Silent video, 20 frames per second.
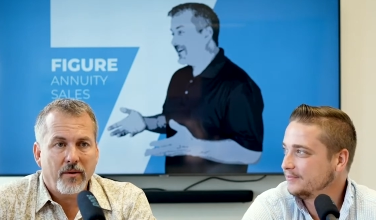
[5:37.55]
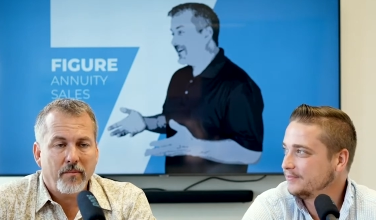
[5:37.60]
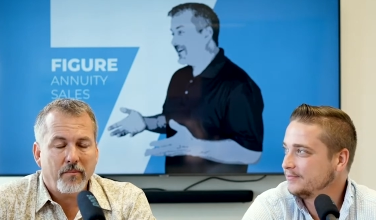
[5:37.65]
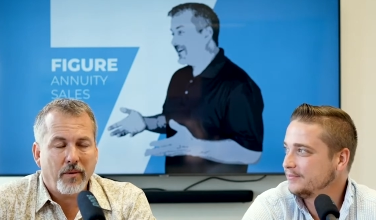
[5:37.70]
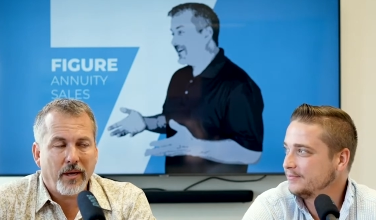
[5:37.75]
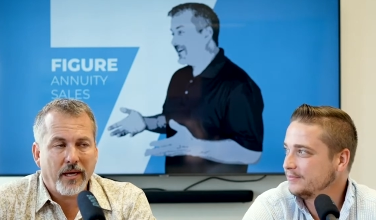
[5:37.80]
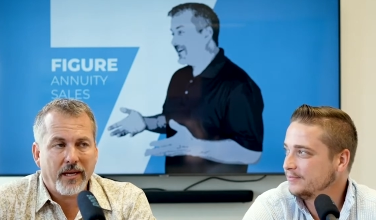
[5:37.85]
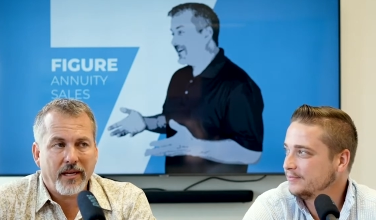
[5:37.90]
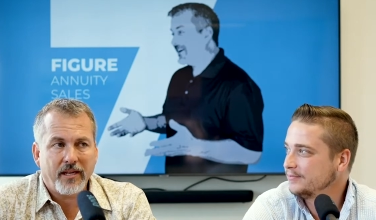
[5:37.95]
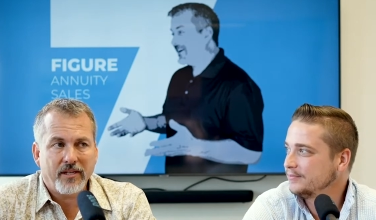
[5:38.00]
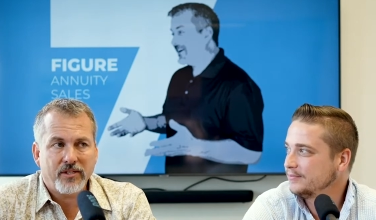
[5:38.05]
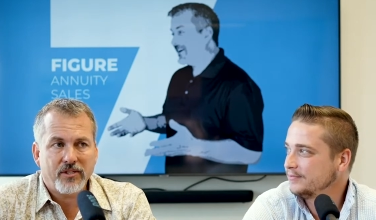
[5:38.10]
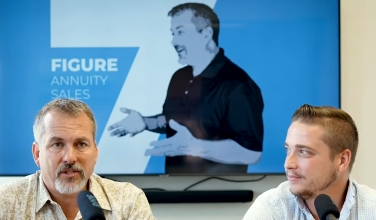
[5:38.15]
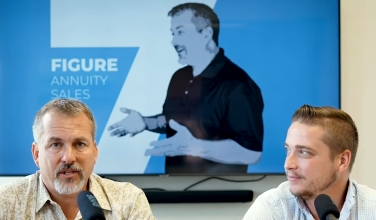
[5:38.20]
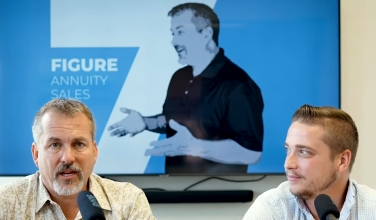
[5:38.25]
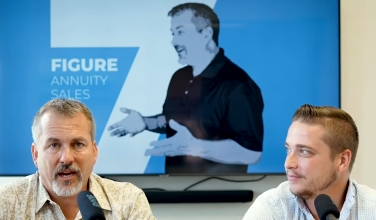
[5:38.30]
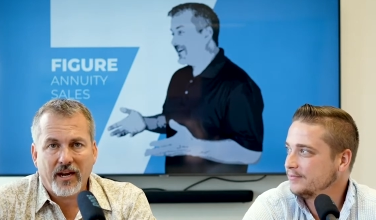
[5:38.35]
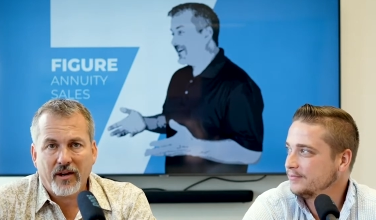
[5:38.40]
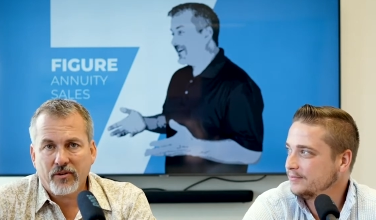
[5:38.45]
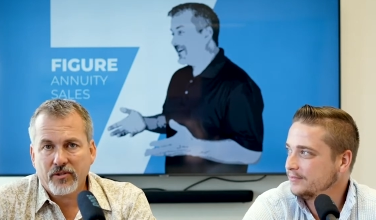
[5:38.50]
Speaker 1: But his
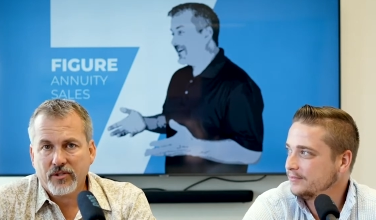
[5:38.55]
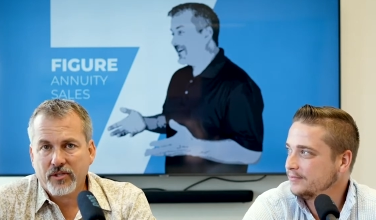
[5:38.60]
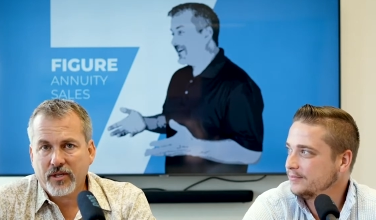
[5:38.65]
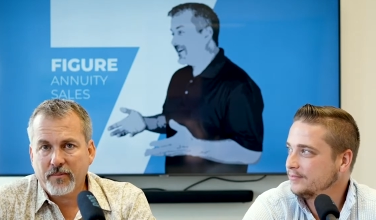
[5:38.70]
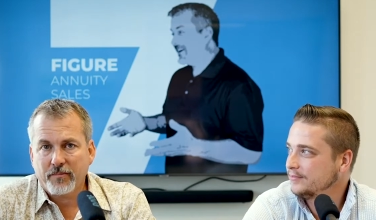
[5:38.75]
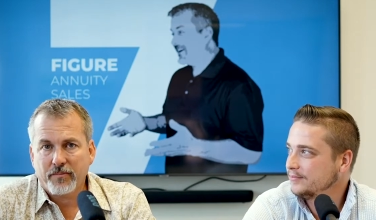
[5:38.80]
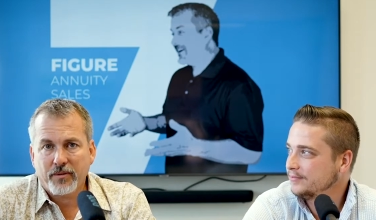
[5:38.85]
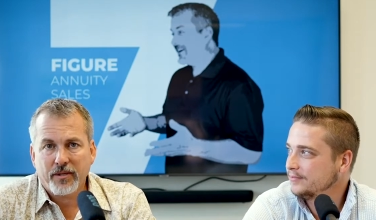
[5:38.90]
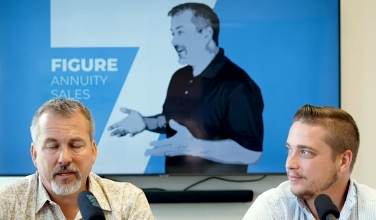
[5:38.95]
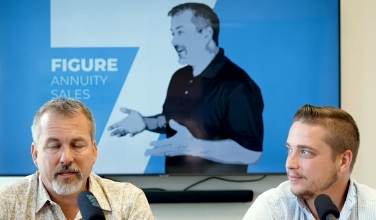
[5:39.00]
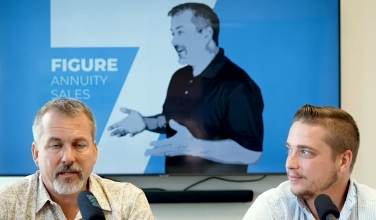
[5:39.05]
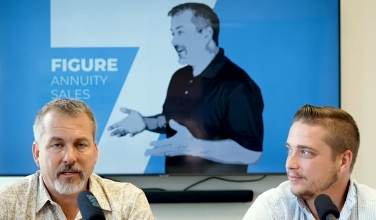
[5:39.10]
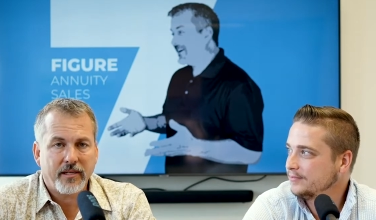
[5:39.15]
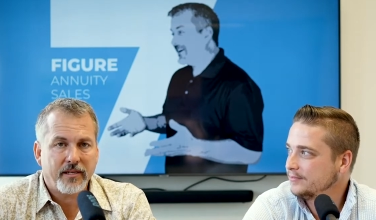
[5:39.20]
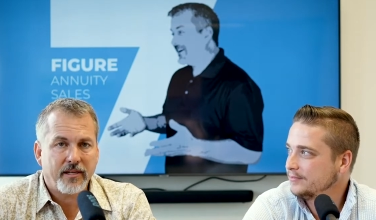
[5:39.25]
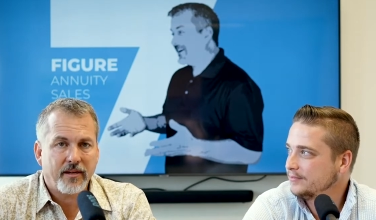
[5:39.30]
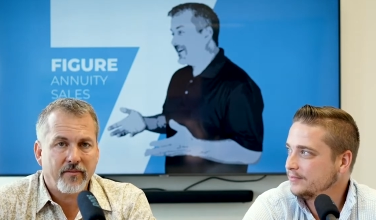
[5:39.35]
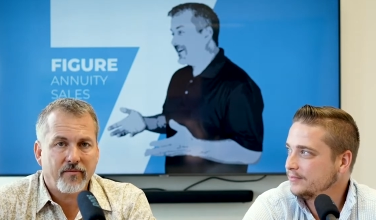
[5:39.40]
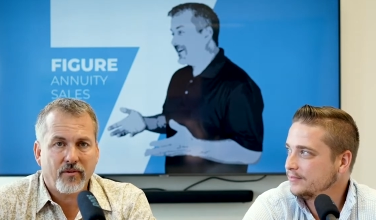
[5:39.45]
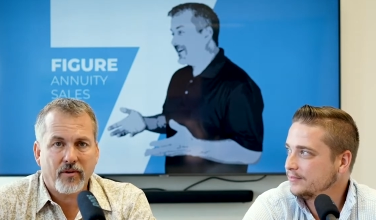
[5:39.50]
style is completely
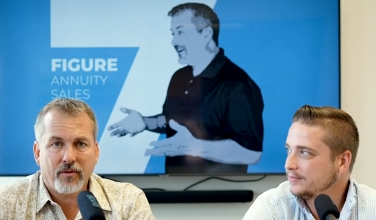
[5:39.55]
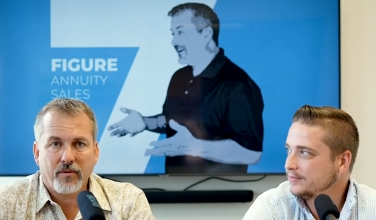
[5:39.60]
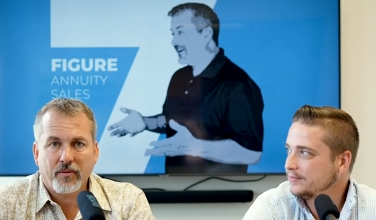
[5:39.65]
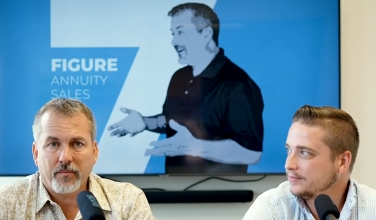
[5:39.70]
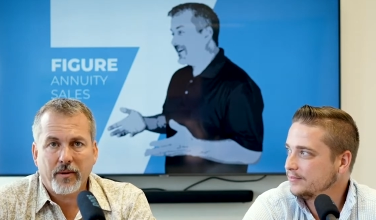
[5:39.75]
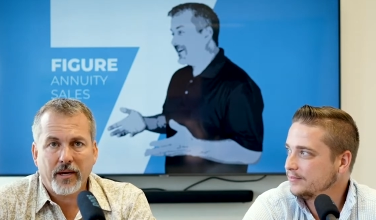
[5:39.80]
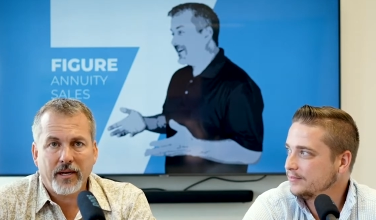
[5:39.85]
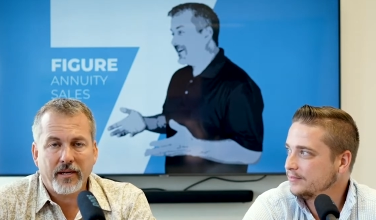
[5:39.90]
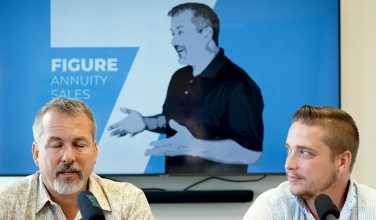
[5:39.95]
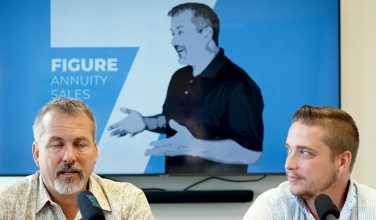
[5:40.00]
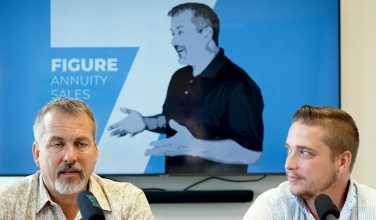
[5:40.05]
different than mine.